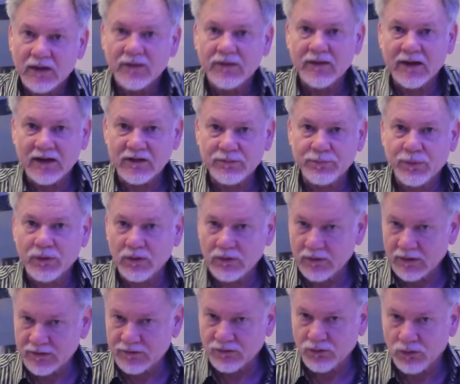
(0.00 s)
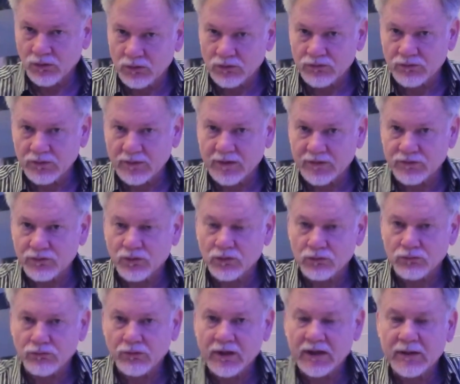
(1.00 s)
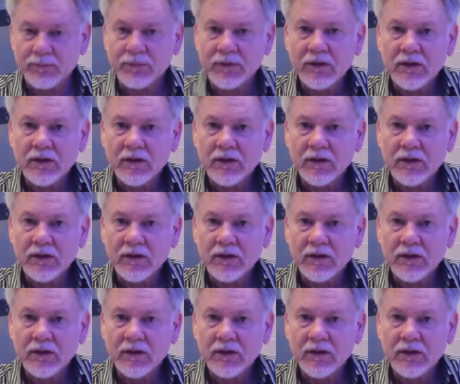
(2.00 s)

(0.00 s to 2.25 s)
that's called rape.